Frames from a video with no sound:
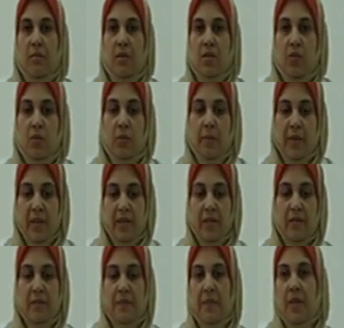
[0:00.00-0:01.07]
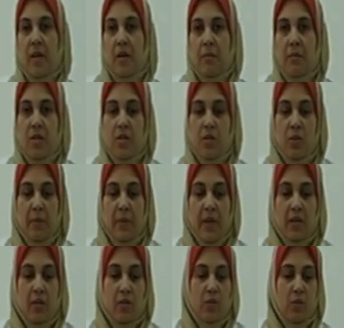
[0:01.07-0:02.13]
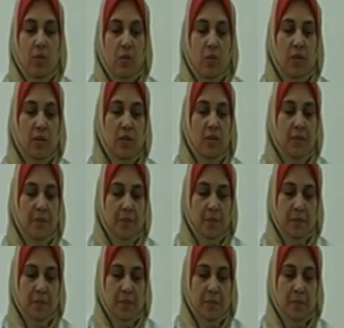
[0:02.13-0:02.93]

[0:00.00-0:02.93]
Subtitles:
muslin bag. Muslin bag included